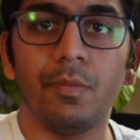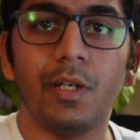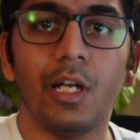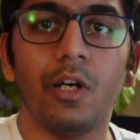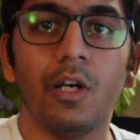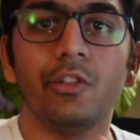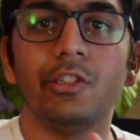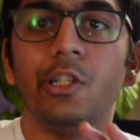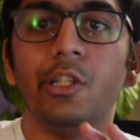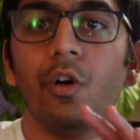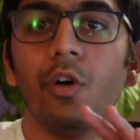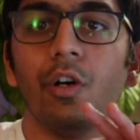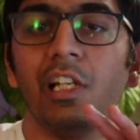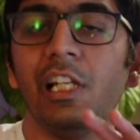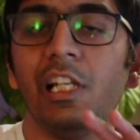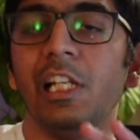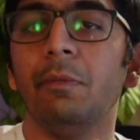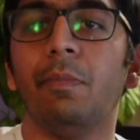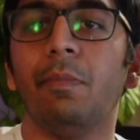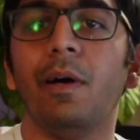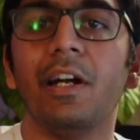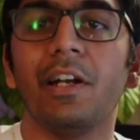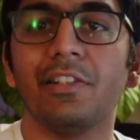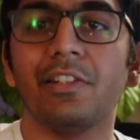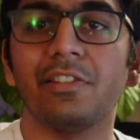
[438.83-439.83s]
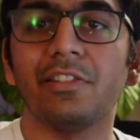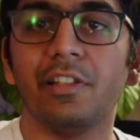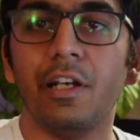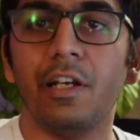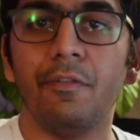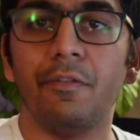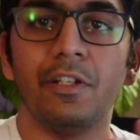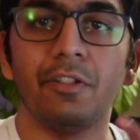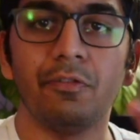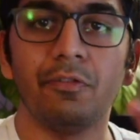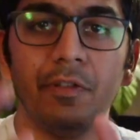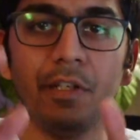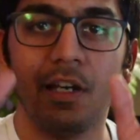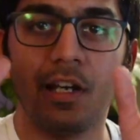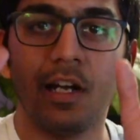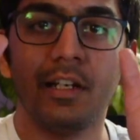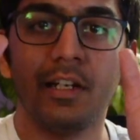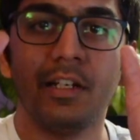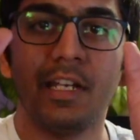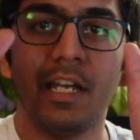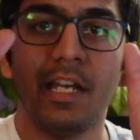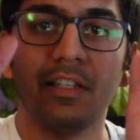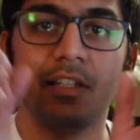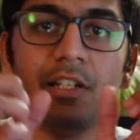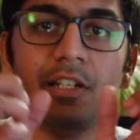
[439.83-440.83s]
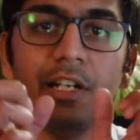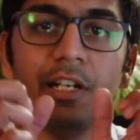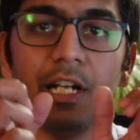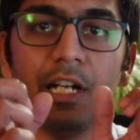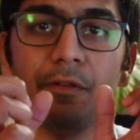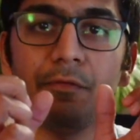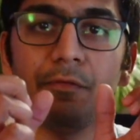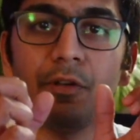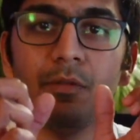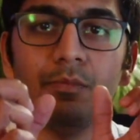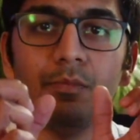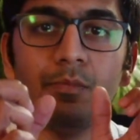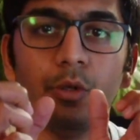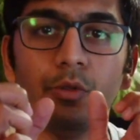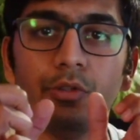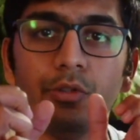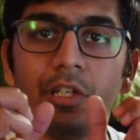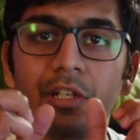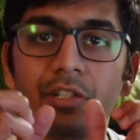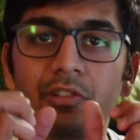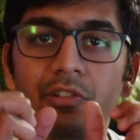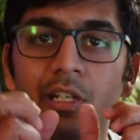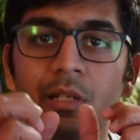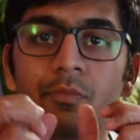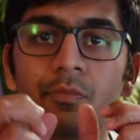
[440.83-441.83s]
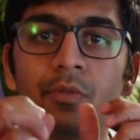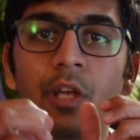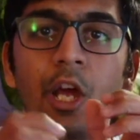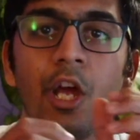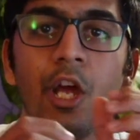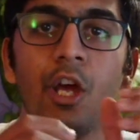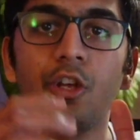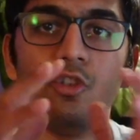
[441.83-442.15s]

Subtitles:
Now the only part is left is you gotta take the data from both the stream,